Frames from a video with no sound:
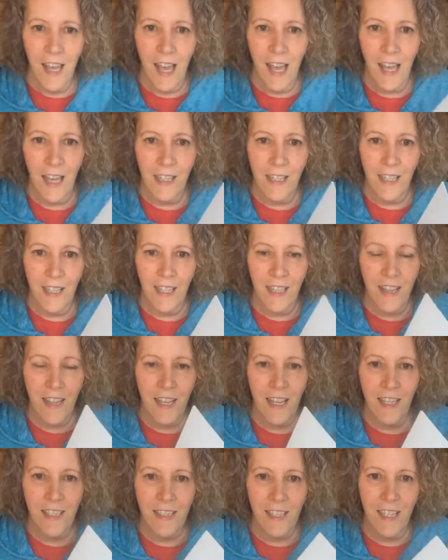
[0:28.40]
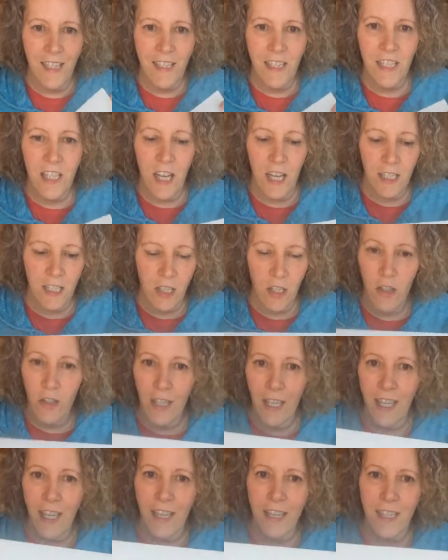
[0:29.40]
And this is just, you
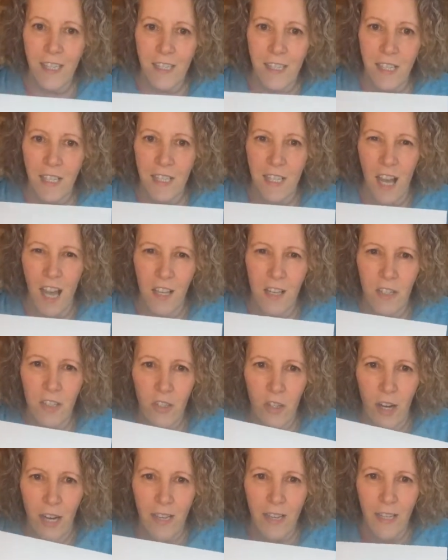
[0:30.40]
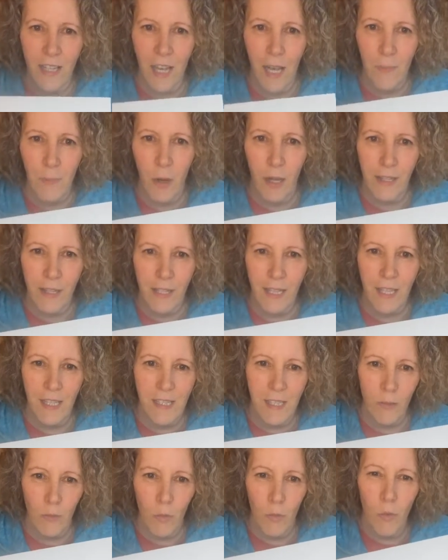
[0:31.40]
could get these in the dollar store. I think I bought
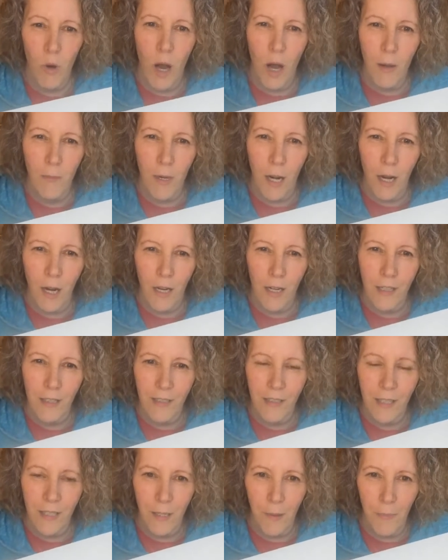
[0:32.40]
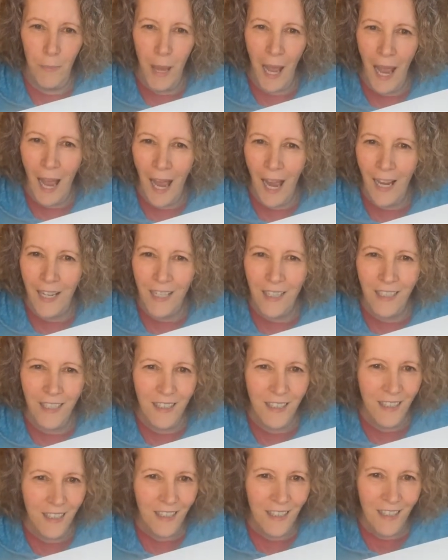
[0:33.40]
these in Walmart in a pack.
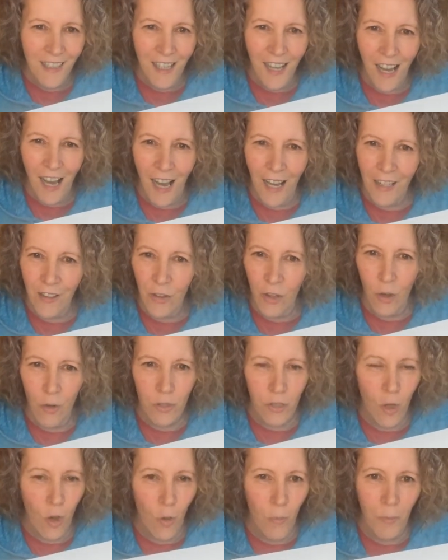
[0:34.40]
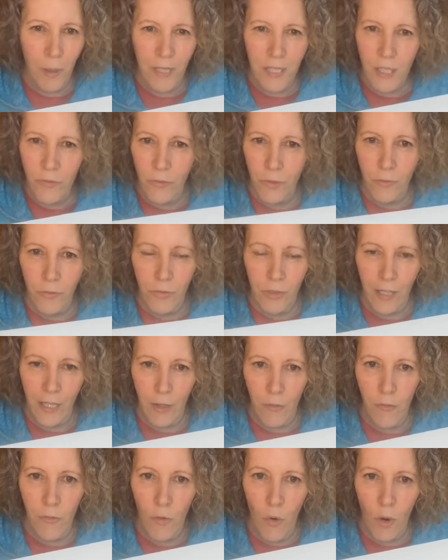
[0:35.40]
I don't know, it was a whole bunch of them for
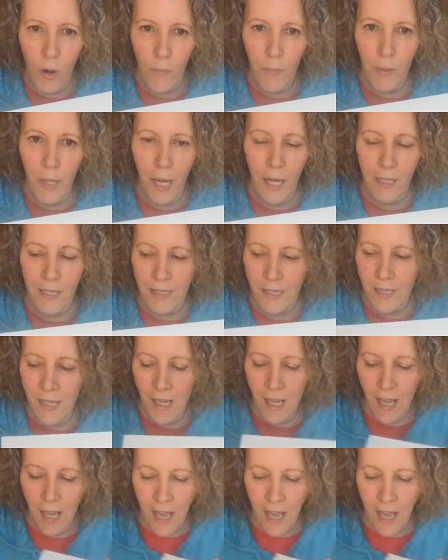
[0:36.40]
like $4.